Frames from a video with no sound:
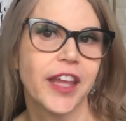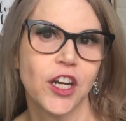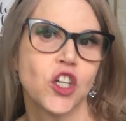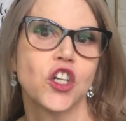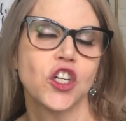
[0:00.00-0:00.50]

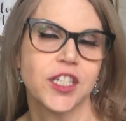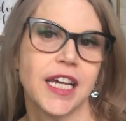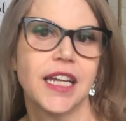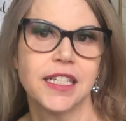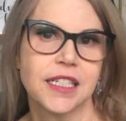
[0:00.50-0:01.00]
that her
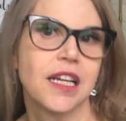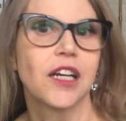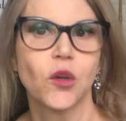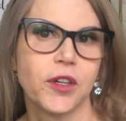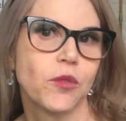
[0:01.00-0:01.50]
dad is
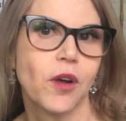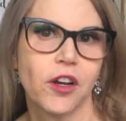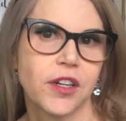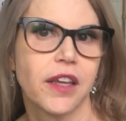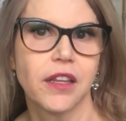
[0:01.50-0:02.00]
not going to
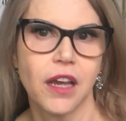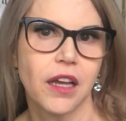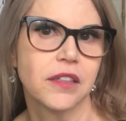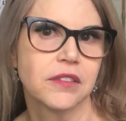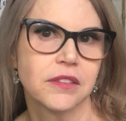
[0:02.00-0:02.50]
walk her down the
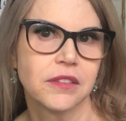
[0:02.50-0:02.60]
aisle.